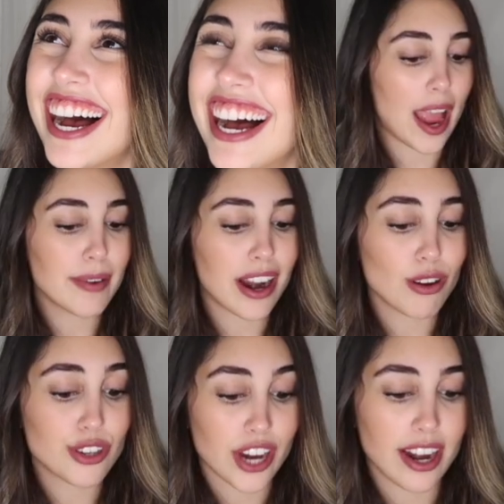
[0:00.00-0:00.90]
I mean, I
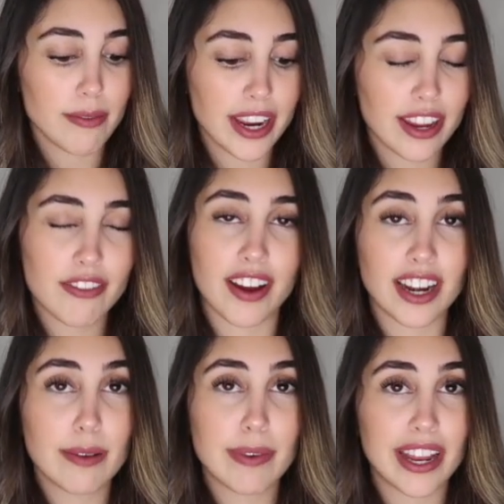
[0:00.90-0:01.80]
was trying to make it
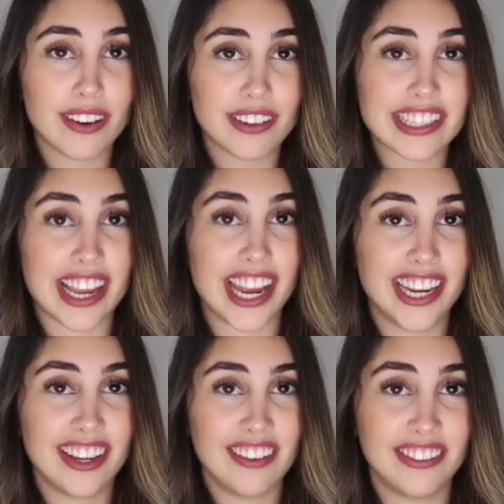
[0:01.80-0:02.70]
funny, but it was
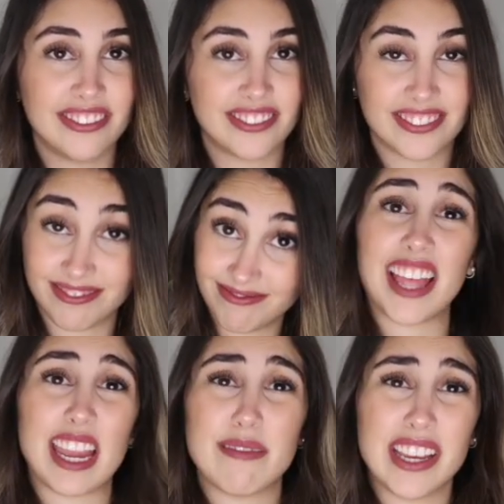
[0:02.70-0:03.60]
kind of,
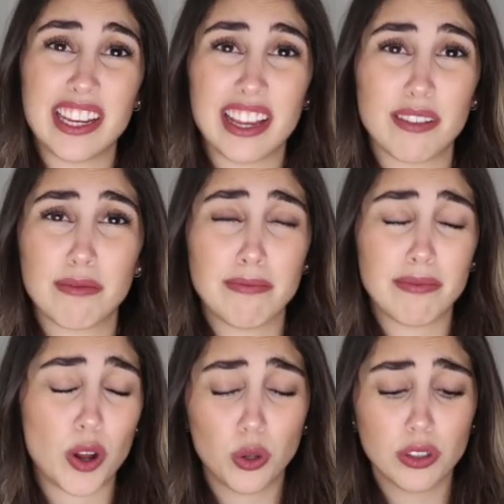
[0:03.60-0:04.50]
I mean,
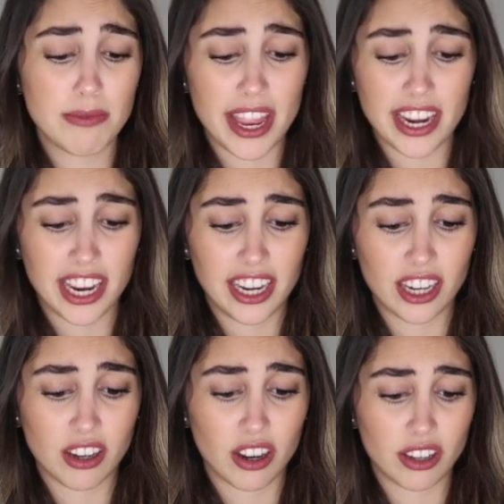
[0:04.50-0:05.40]
old men
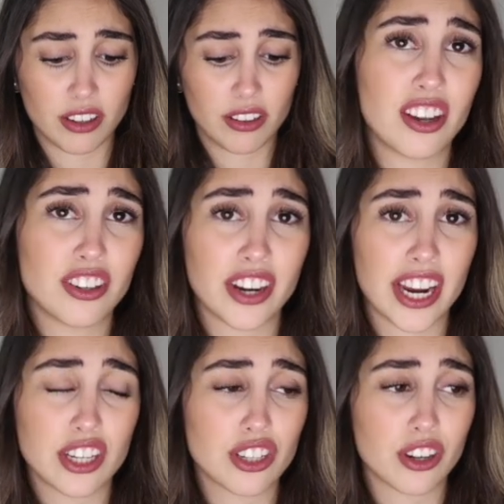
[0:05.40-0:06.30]
hitting on
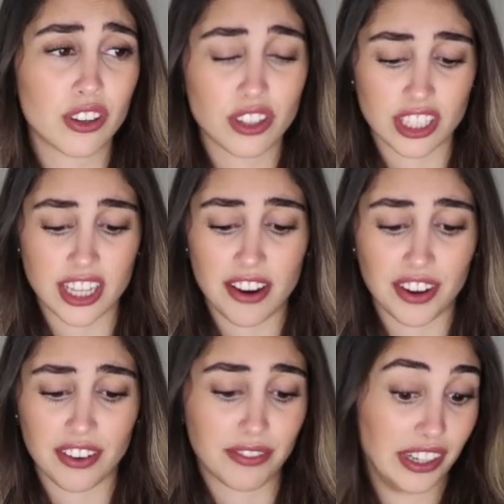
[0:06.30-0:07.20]
underage girls is
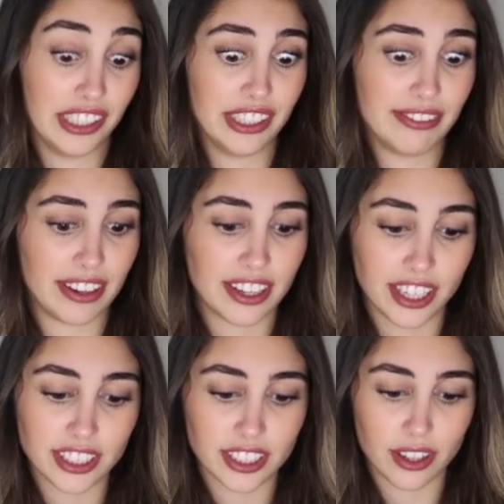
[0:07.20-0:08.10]
never really
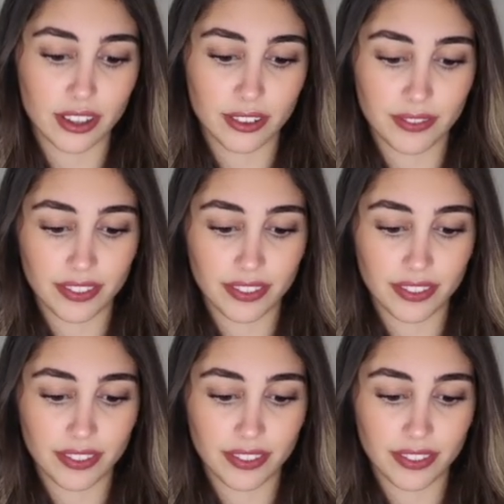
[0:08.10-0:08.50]
funny, so